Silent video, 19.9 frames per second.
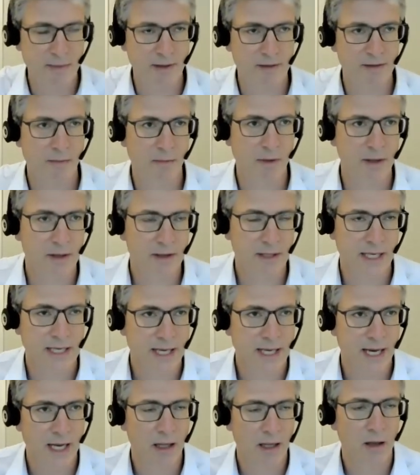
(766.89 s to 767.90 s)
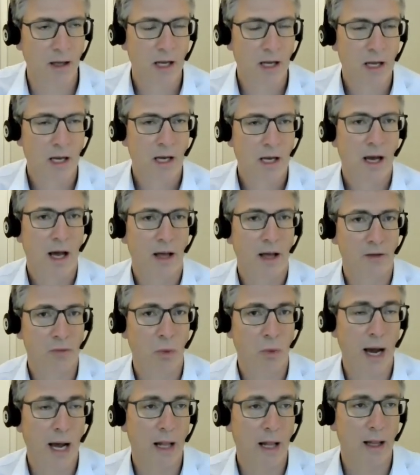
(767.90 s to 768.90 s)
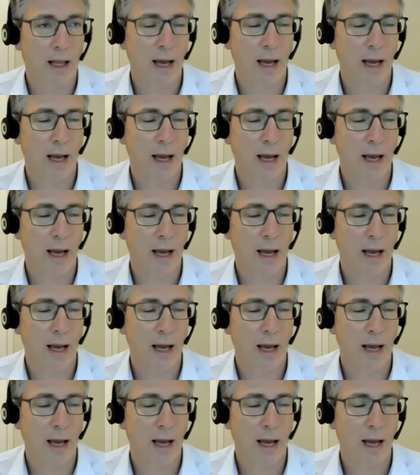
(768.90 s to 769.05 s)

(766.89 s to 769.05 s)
but some of the detail as well.